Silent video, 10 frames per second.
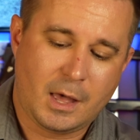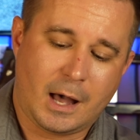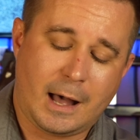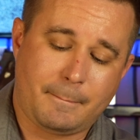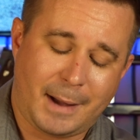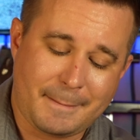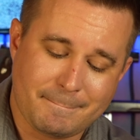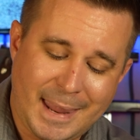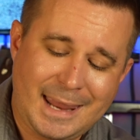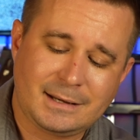My
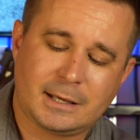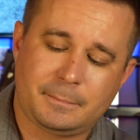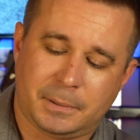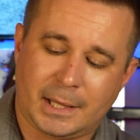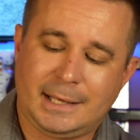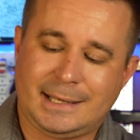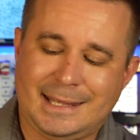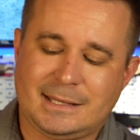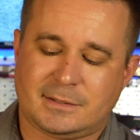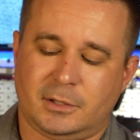main complaint
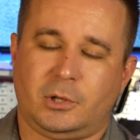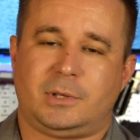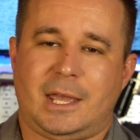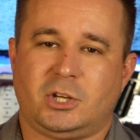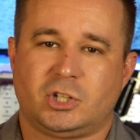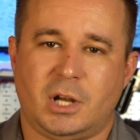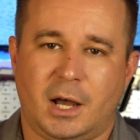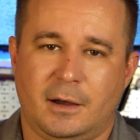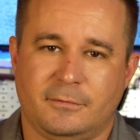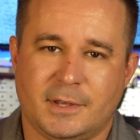is the location
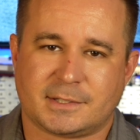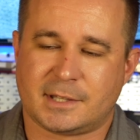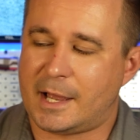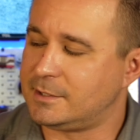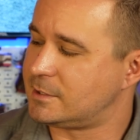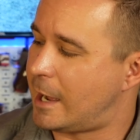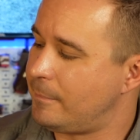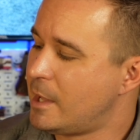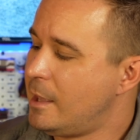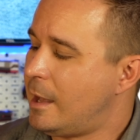of this slide stop.